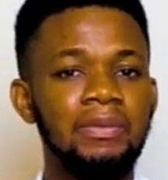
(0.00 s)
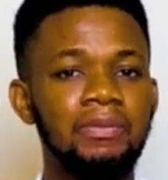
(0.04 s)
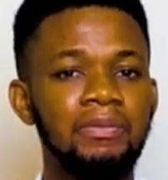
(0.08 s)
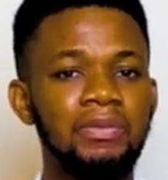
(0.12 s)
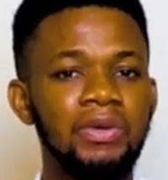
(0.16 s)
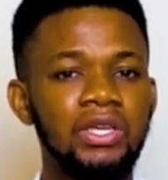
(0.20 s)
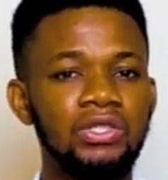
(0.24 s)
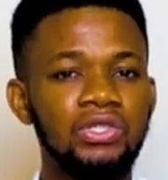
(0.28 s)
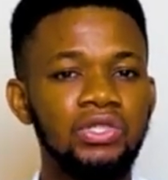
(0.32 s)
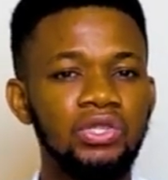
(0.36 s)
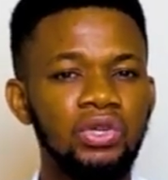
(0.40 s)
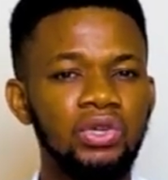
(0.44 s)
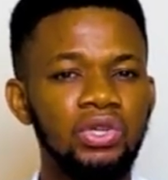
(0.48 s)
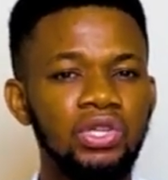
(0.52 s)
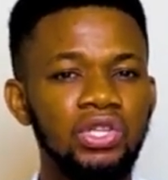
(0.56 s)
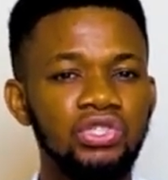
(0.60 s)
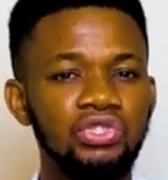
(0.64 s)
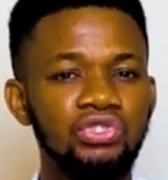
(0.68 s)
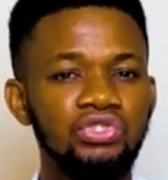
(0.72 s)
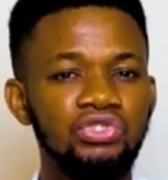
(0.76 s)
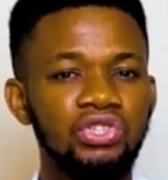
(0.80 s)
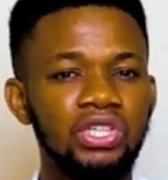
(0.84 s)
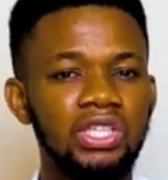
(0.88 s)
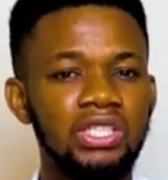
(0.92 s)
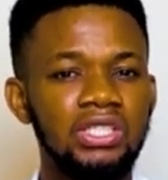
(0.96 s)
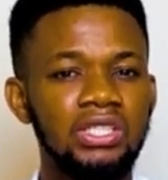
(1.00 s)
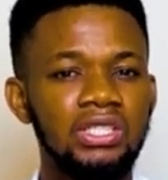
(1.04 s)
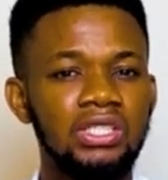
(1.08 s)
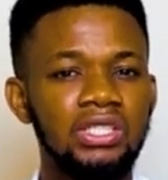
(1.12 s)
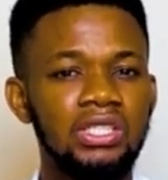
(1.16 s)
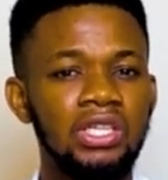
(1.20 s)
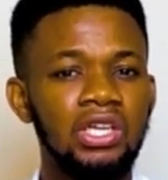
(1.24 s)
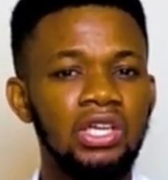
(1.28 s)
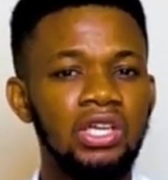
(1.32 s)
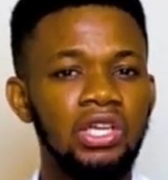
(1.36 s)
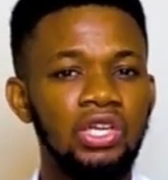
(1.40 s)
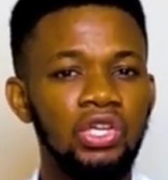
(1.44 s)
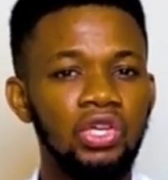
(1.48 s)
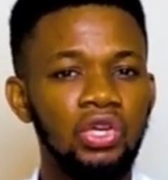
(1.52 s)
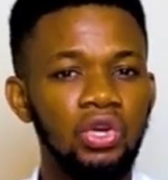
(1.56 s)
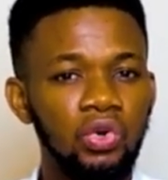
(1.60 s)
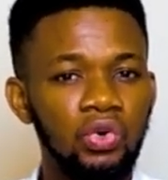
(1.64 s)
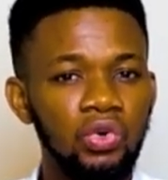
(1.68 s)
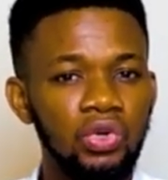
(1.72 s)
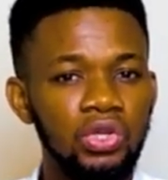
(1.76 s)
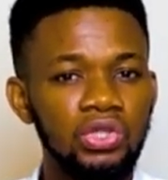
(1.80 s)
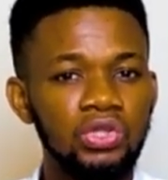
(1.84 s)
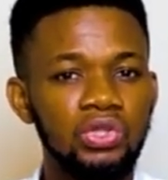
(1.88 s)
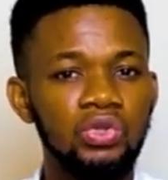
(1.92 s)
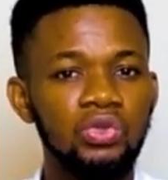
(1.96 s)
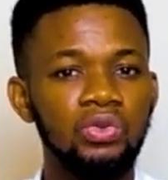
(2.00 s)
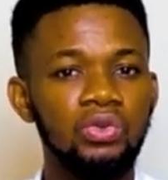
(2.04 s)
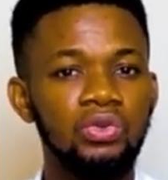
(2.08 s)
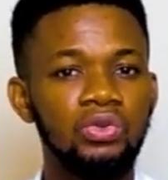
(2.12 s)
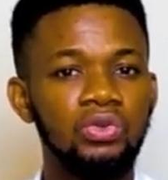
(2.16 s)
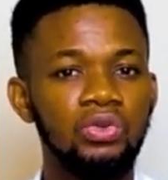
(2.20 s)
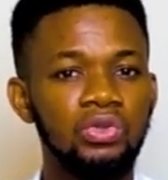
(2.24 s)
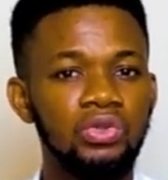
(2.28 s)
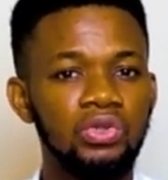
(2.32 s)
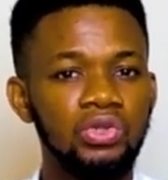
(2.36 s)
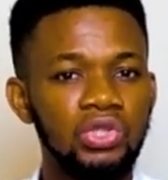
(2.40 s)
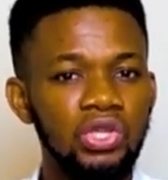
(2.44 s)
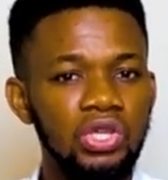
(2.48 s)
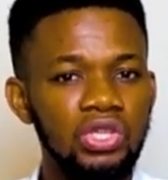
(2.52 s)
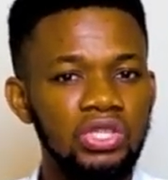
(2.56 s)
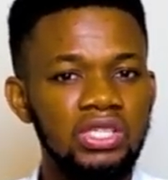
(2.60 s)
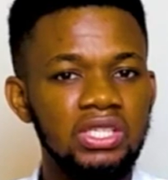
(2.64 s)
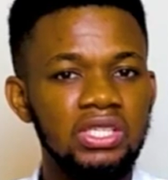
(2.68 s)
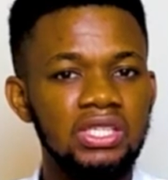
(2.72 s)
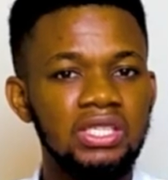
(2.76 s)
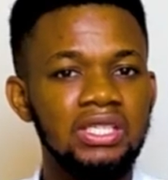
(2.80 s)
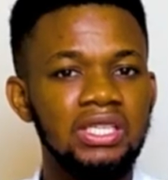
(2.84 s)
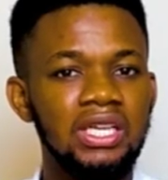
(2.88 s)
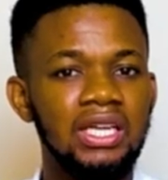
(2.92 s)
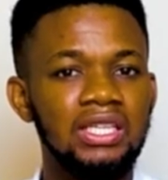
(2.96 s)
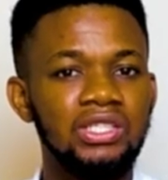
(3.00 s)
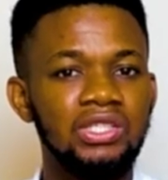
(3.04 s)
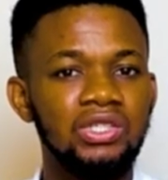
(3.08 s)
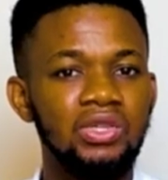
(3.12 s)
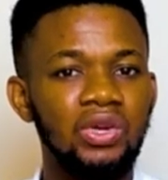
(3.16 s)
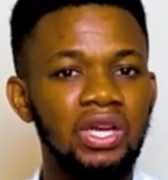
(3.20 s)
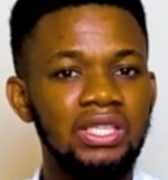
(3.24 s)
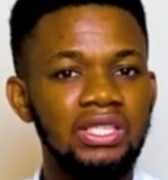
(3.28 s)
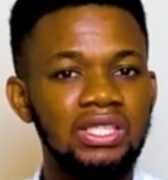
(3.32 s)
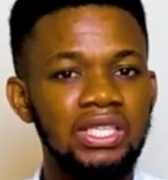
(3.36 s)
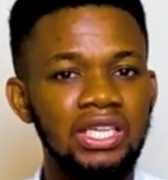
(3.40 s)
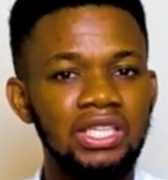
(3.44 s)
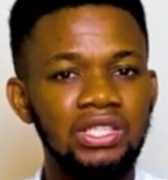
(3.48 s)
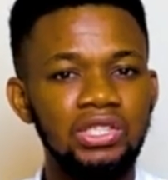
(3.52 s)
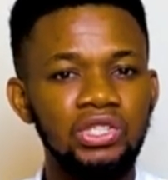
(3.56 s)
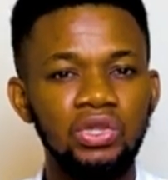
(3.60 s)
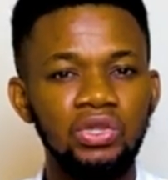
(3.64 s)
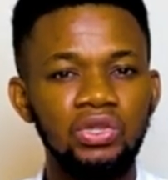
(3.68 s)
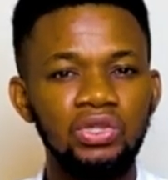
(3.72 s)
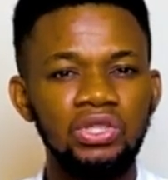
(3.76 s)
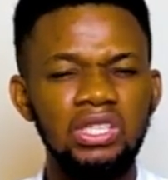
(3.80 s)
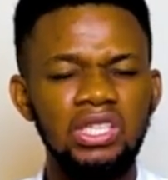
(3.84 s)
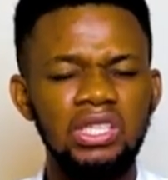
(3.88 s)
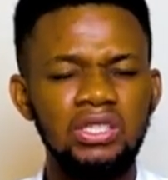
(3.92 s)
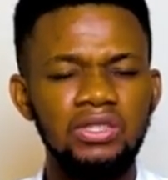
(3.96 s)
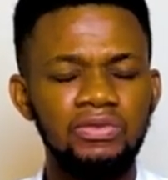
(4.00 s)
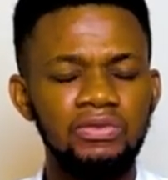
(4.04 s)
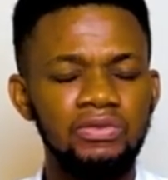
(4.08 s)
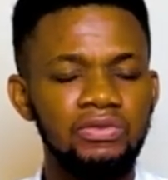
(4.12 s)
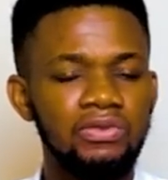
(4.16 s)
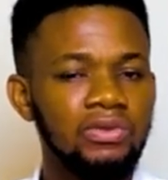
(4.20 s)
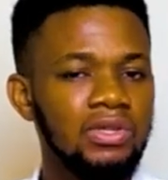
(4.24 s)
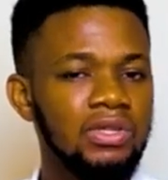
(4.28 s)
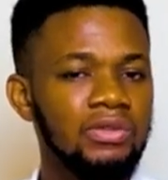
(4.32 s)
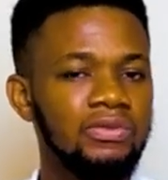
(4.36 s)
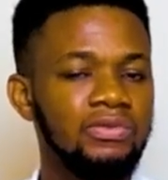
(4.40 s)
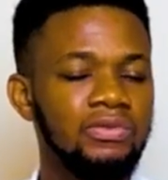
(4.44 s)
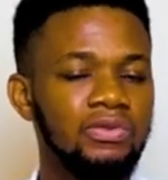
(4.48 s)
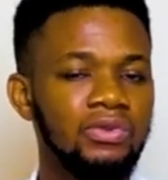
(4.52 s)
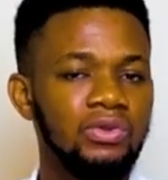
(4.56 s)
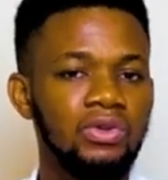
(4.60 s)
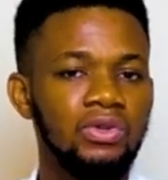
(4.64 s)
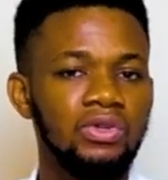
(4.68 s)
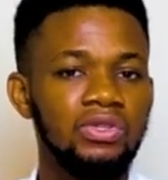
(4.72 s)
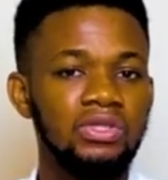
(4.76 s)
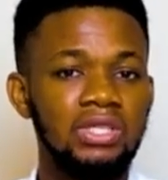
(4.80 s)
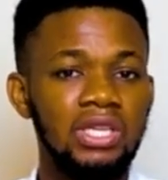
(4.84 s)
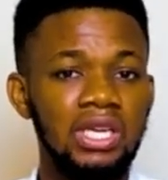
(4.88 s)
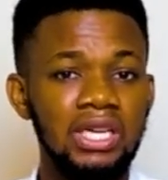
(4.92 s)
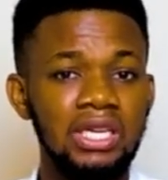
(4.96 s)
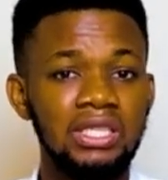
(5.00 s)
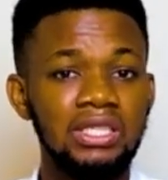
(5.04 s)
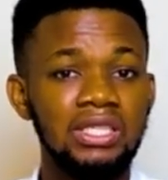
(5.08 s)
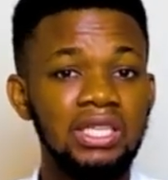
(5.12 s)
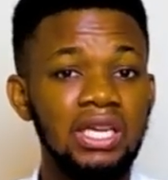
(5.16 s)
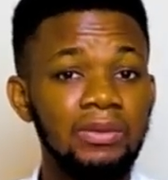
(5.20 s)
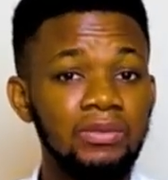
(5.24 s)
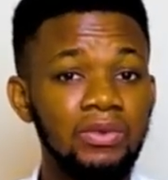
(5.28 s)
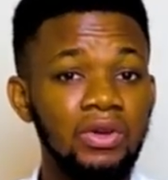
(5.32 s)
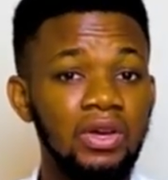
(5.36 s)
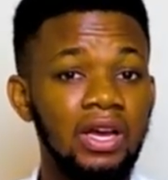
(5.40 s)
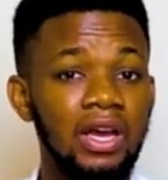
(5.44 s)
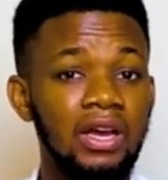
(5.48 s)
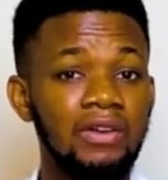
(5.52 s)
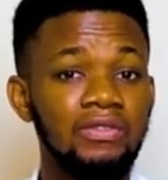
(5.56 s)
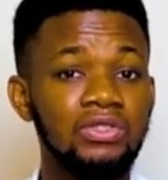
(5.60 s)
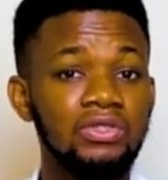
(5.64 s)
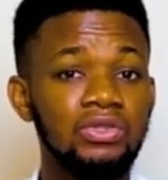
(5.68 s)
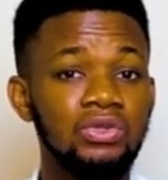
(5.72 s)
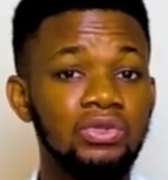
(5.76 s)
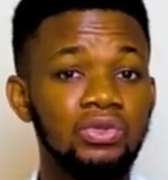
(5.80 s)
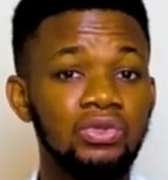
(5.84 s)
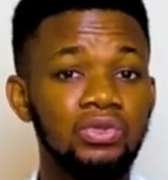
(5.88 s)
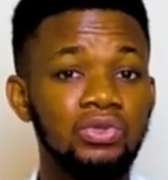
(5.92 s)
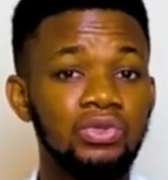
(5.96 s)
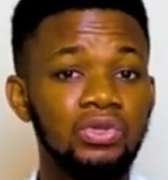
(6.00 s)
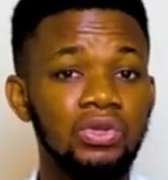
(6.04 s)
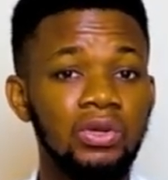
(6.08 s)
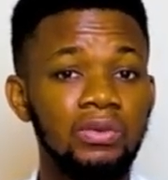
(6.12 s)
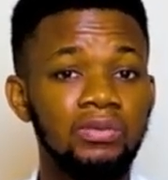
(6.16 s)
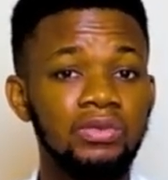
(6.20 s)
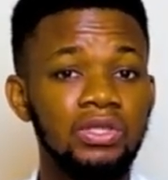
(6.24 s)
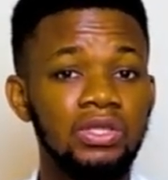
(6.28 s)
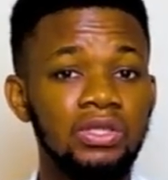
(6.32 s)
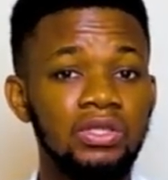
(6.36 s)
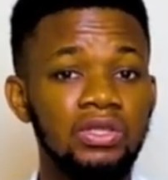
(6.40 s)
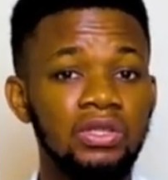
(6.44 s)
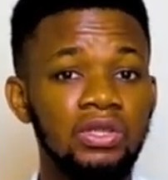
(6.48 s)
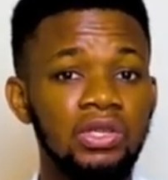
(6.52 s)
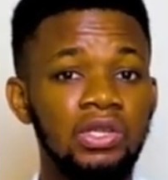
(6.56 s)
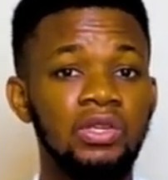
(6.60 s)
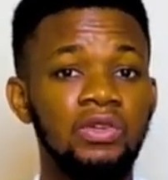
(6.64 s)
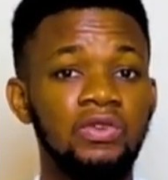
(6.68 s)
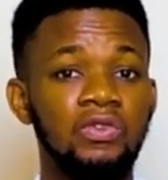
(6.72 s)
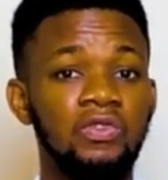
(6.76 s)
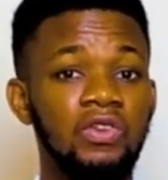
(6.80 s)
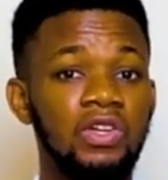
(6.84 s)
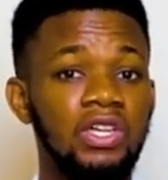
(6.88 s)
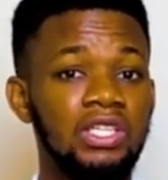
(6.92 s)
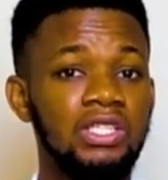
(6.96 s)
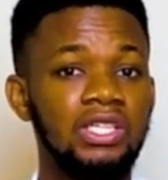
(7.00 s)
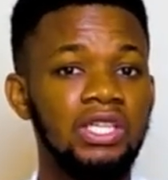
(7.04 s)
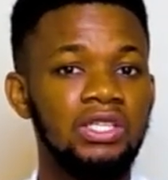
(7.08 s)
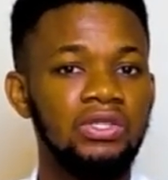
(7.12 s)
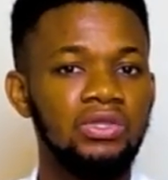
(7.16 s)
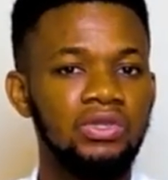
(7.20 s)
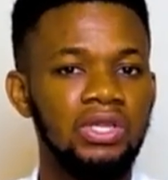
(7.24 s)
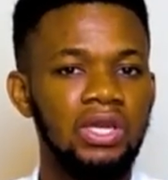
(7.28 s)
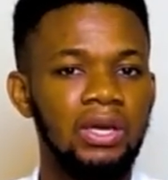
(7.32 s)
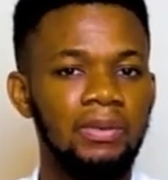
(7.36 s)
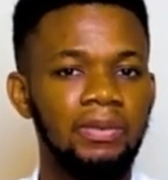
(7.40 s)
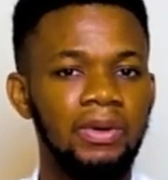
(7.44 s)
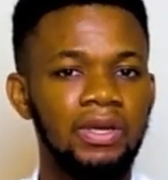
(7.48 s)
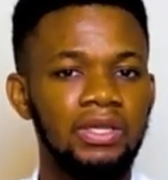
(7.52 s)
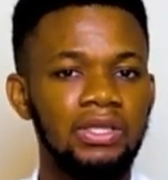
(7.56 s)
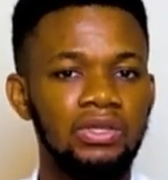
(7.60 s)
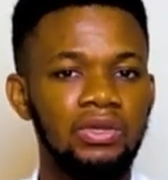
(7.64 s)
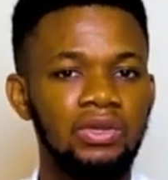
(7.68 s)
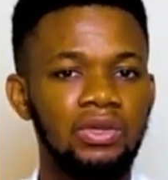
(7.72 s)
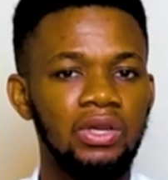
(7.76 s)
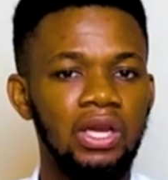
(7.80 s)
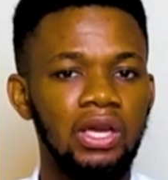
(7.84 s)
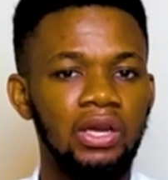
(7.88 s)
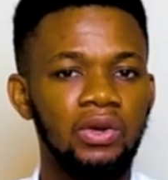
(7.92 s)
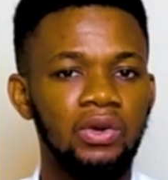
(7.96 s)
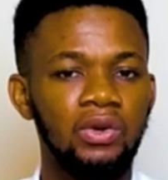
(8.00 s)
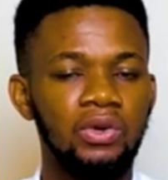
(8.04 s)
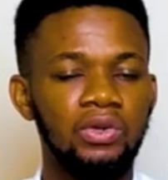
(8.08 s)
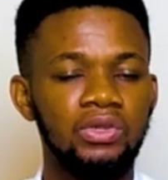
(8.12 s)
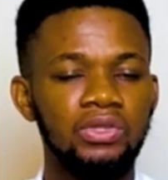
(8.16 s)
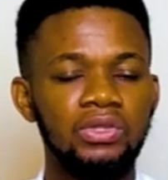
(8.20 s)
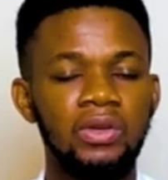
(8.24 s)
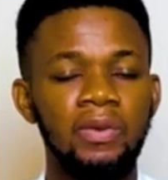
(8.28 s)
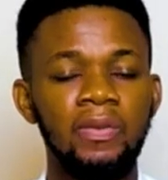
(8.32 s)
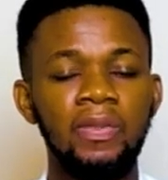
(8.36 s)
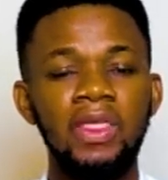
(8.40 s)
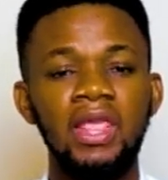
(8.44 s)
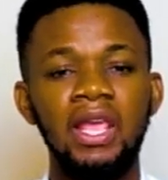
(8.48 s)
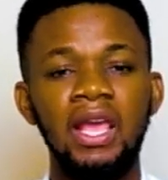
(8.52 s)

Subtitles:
piqued your interest, you're going to just see that your attention is fully focused anytime you're having to do something related to that particular course.